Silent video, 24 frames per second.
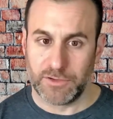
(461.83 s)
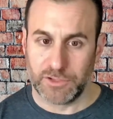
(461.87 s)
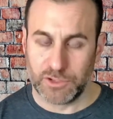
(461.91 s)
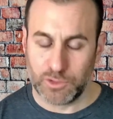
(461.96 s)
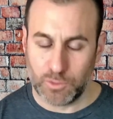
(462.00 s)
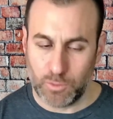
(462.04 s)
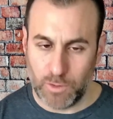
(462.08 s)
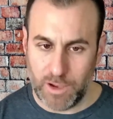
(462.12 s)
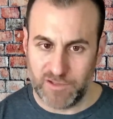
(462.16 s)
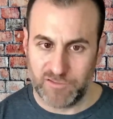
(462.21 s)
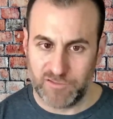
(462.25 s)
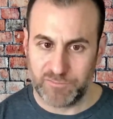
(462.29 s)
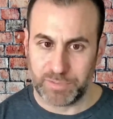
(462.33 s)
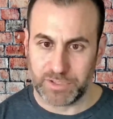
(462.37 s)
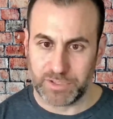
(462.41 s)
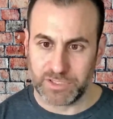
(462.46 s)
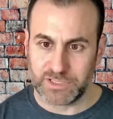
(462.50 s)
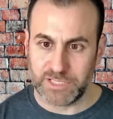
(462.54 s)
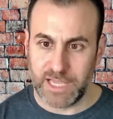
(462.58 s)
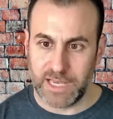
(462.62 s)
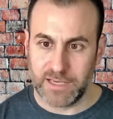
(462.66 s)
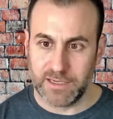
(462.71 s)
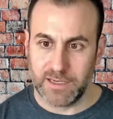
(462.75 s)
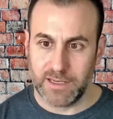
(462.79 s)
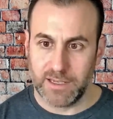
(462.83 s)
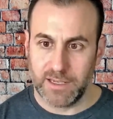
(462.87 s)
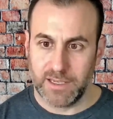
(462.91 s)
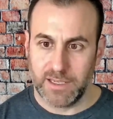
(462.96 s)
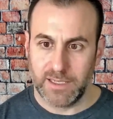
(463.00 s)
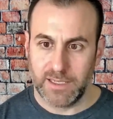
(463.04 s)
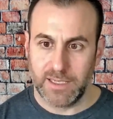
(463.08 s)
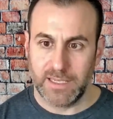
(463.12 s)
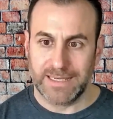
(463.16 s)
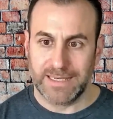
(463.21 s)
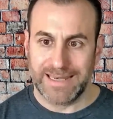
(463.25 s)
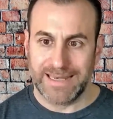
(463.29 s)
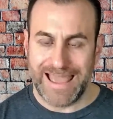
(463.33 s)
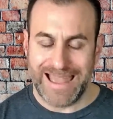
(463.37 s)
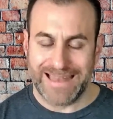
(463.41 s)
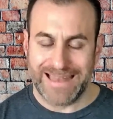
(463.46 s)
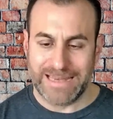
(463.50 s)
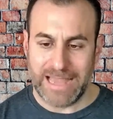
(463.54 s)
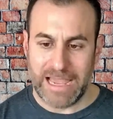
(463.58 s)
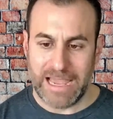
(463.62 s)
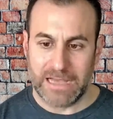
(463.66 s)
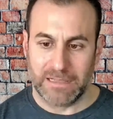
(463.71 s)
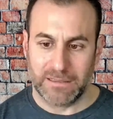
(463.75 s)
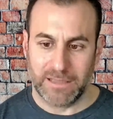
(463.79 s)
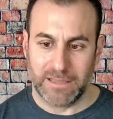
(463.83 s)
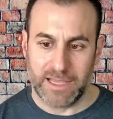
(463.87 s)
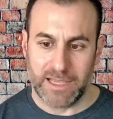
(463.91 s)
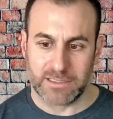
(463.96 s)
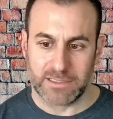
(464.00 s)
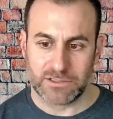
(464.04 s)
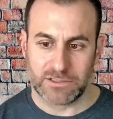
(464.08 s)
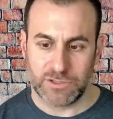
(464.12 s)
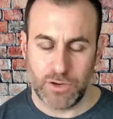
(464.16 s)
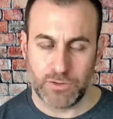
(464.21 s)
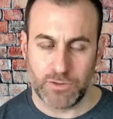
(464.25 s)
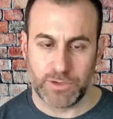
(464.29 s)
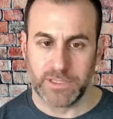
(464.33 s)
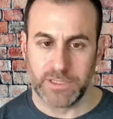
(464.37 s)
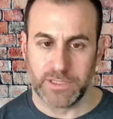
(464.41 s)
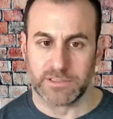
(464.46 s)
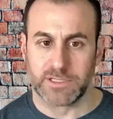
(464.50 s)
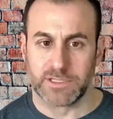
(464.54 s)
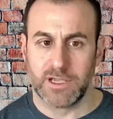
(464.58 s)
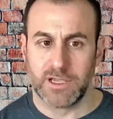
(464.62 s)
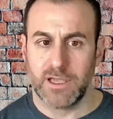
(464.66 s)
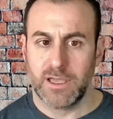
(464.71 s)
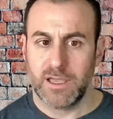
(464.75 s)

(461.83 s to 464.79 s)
12% in NLS tokens.